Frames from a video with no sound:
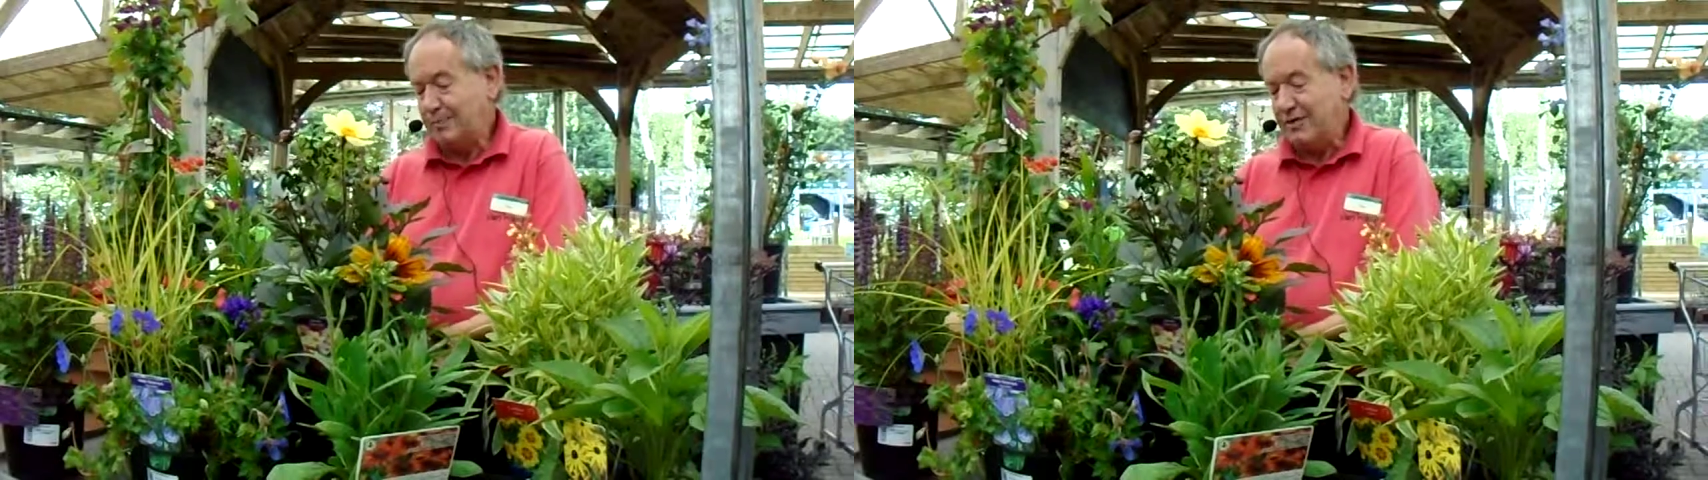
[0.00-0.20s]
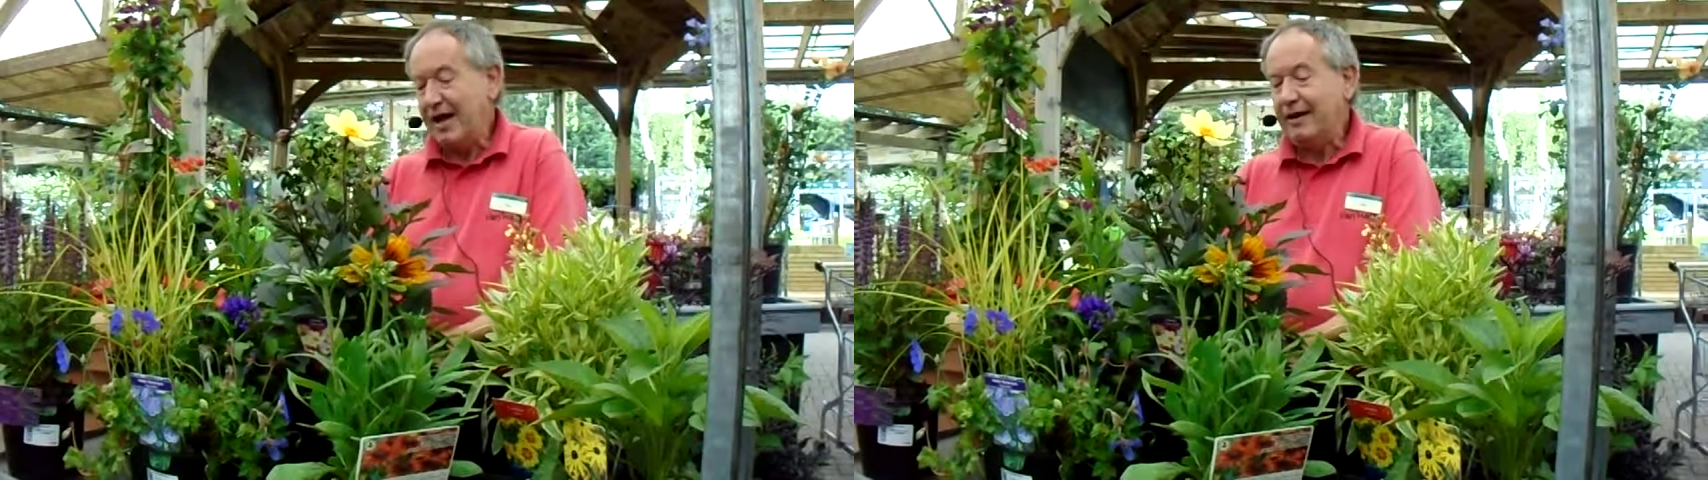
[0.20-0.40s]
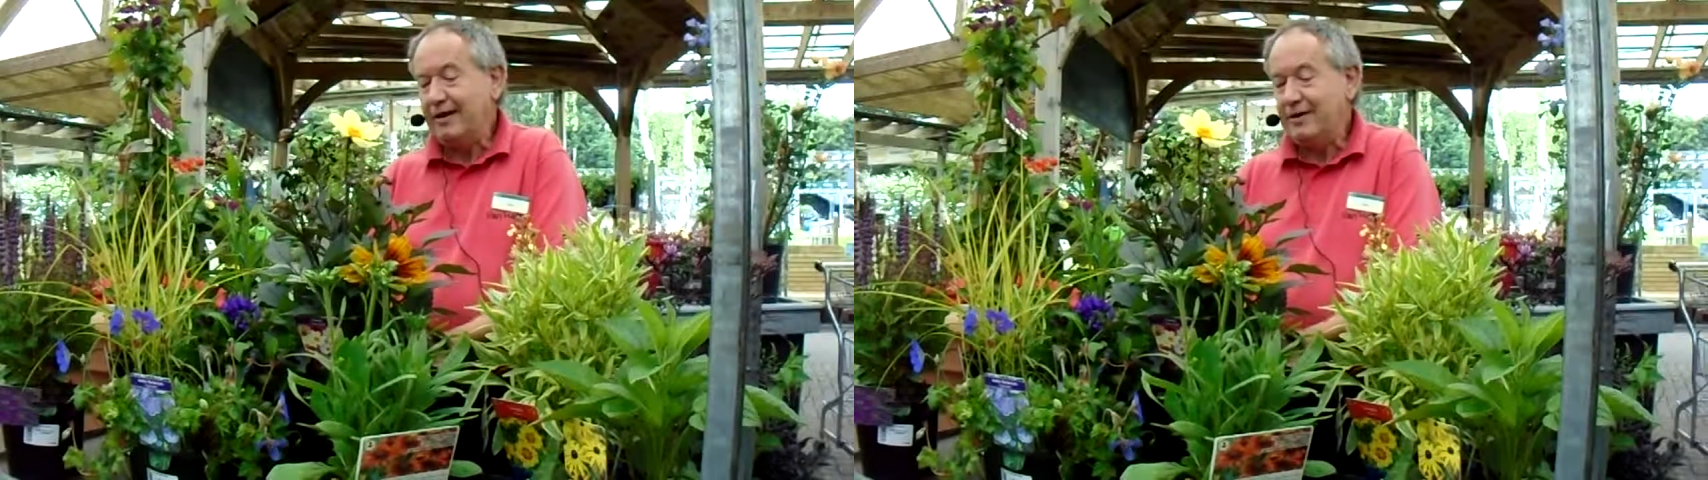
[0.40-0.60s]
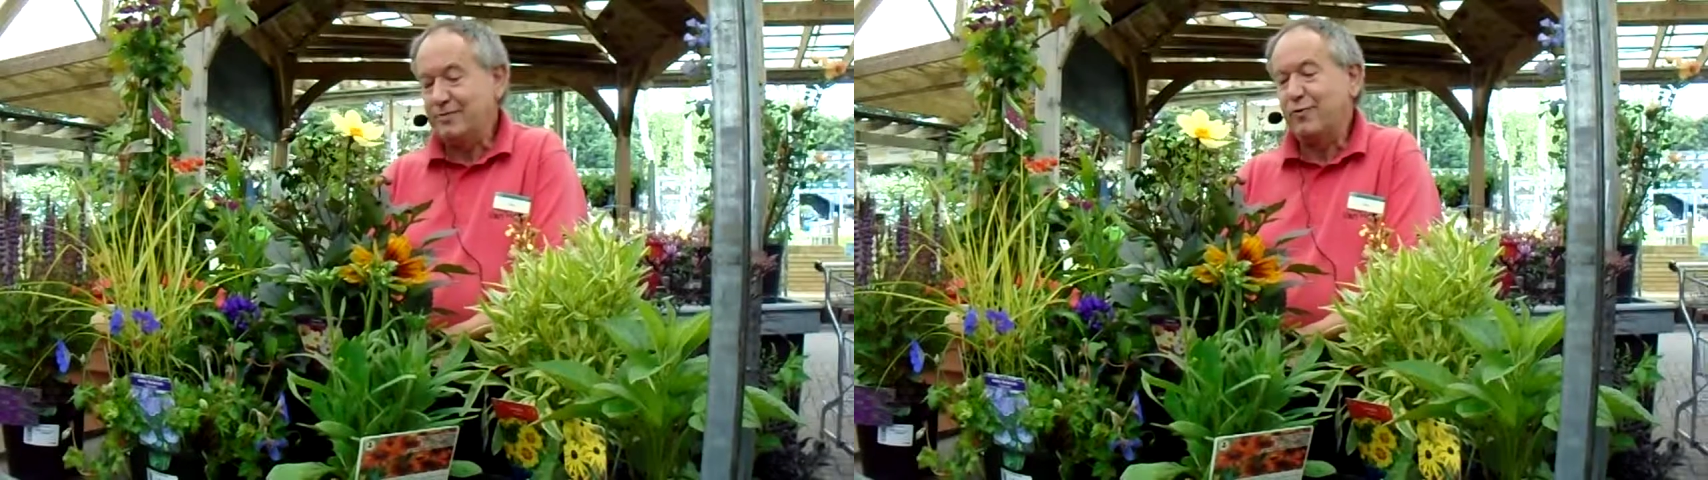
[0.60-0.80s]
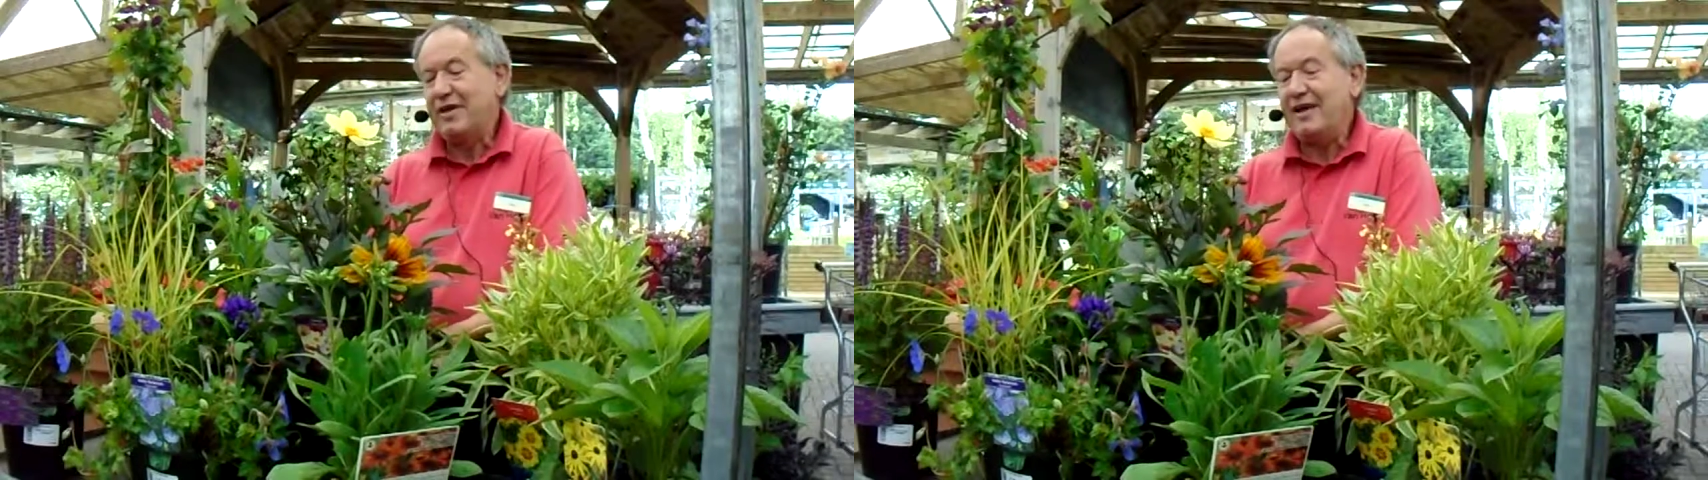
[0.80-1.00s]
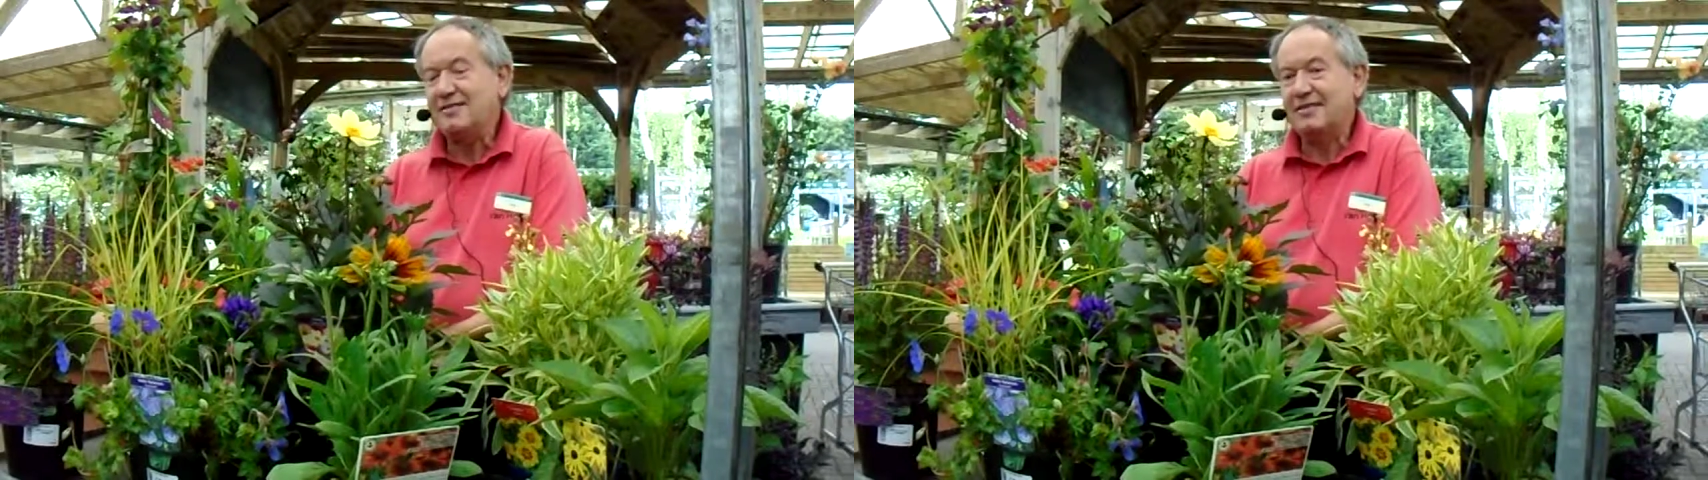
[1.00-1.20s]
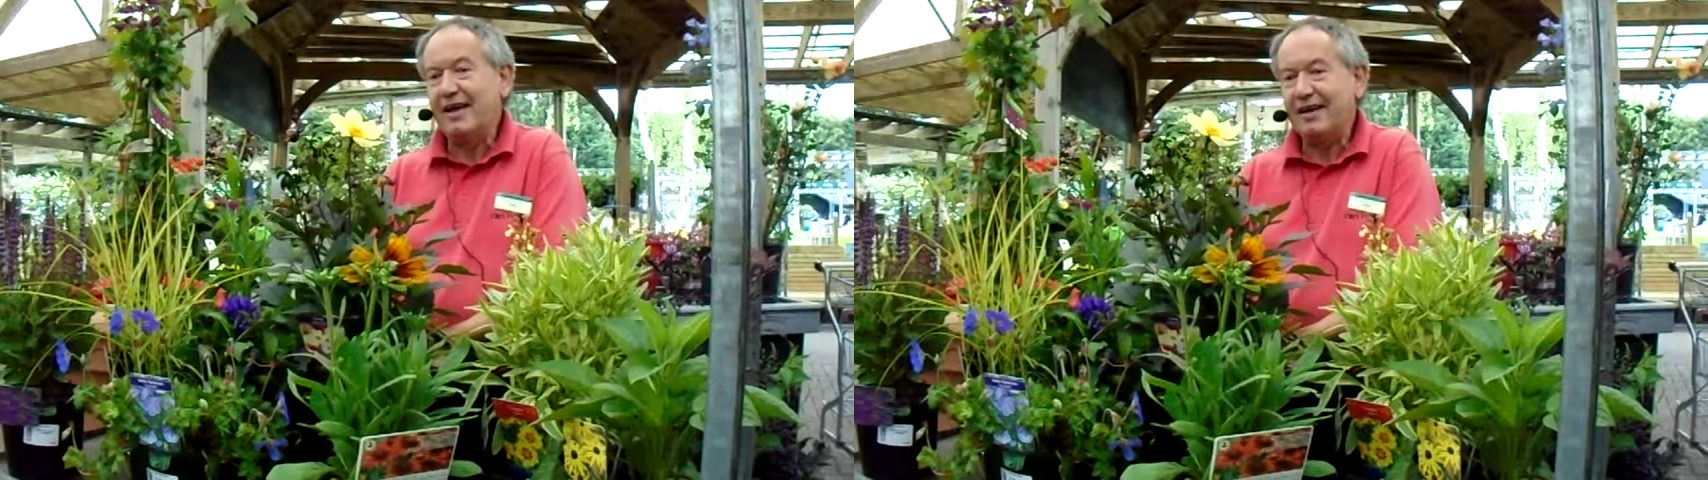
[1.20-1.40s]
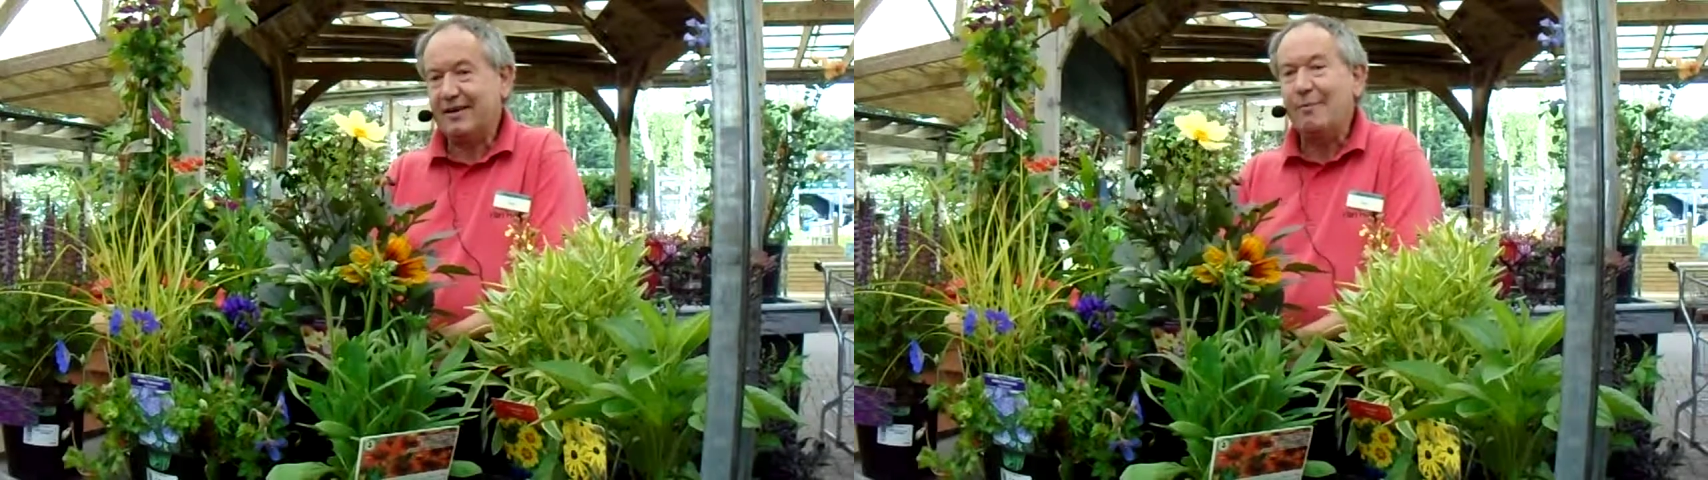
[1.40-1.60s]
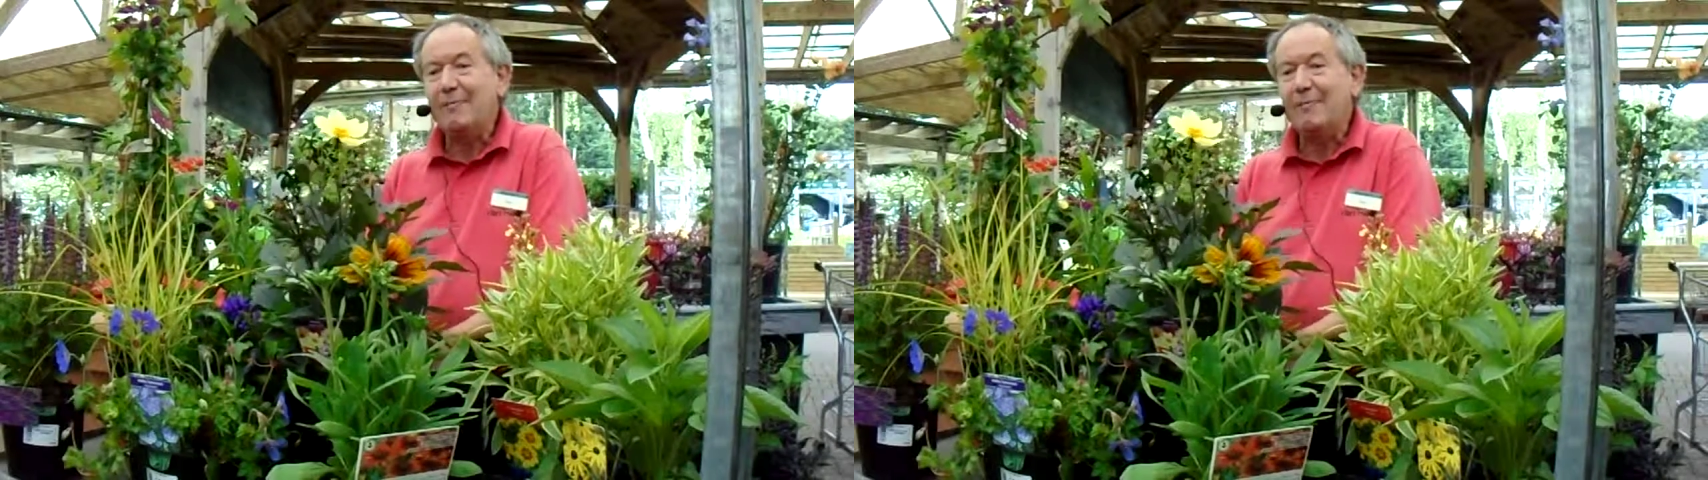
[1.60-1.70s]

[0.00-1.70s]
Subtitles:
dahlias for the Aztec